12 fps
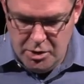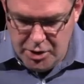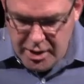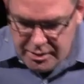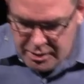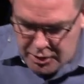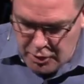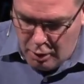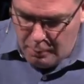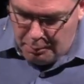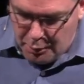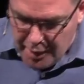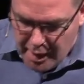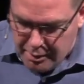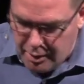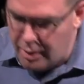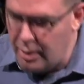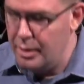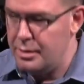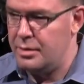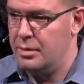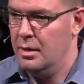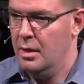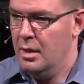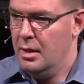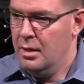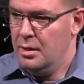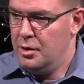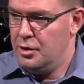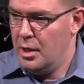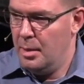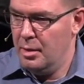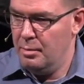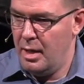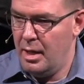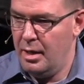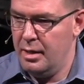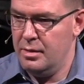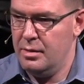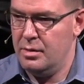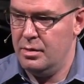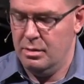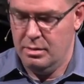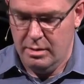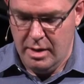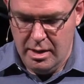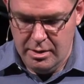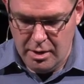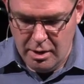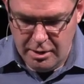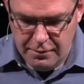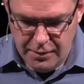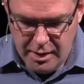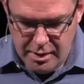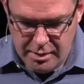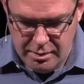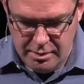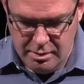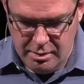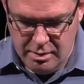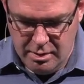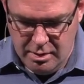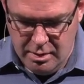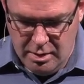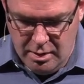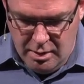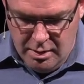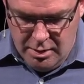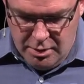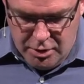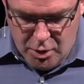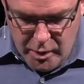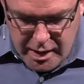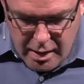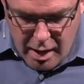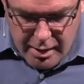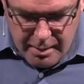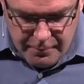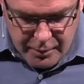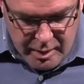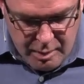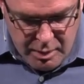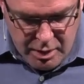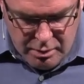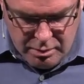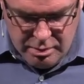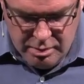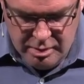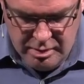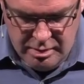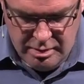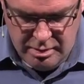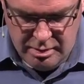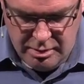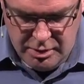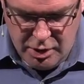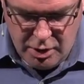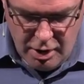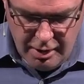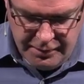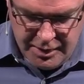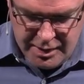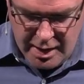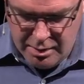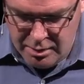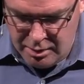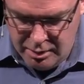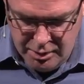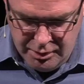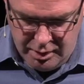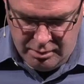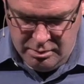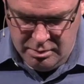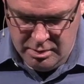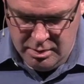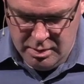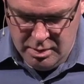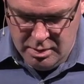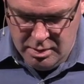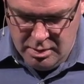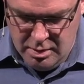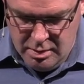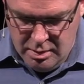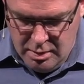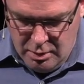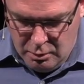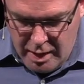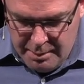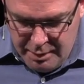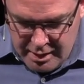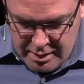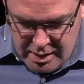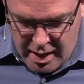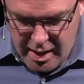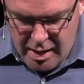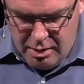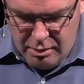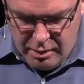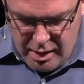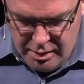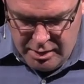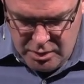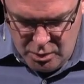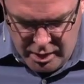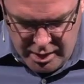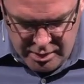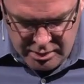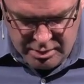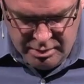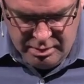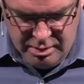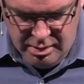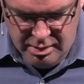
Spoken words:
Jesus saw proud hearts, stubborn minds, and dirty feet. So he got up from the meal, took off his outer clothing, wrapping a towel around his waist.